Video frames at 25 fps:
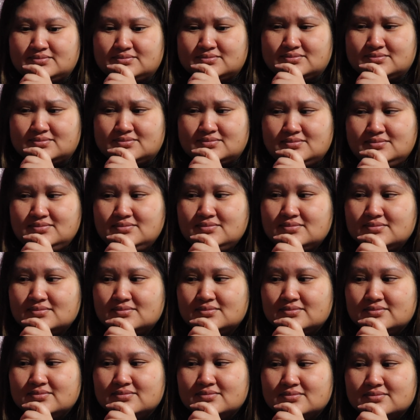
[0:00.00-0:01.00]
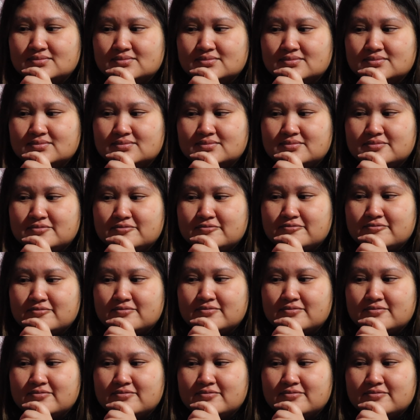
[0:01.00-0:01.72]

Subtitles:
No one is speaking in this clip.